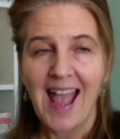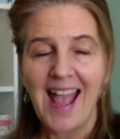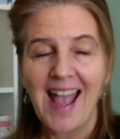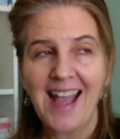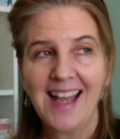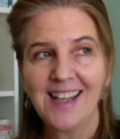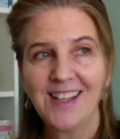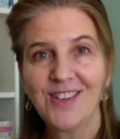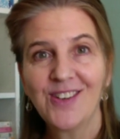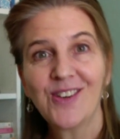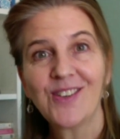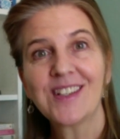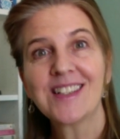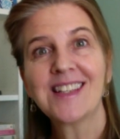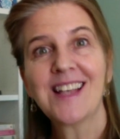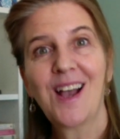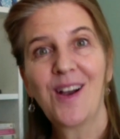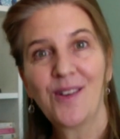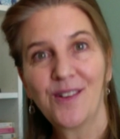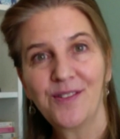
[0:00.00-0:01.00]
And notice
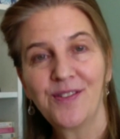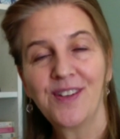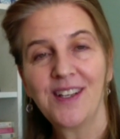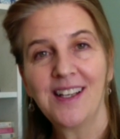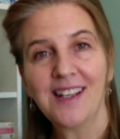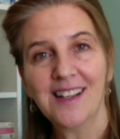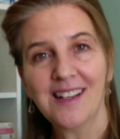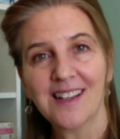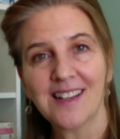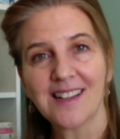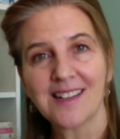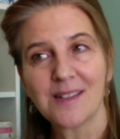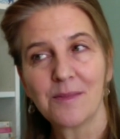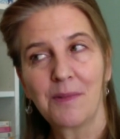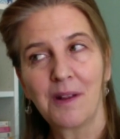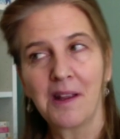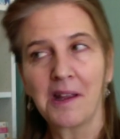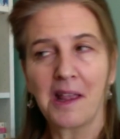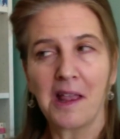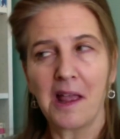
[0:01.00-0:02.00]
how it feels. And
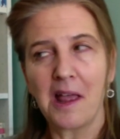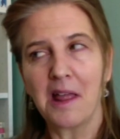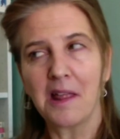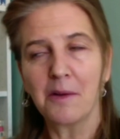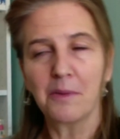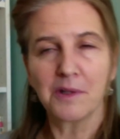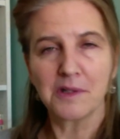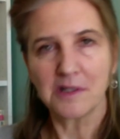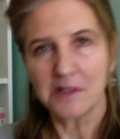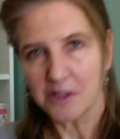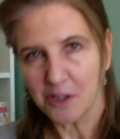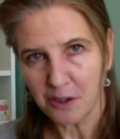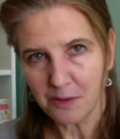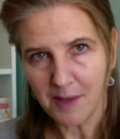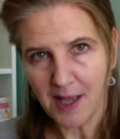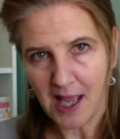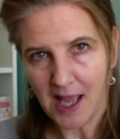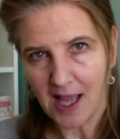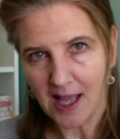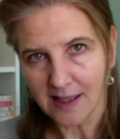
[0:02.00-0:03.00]
be like, oh, that wasn't too
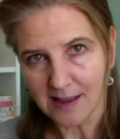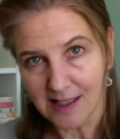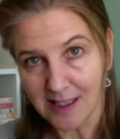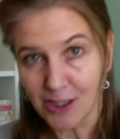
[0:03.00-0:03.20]
bad.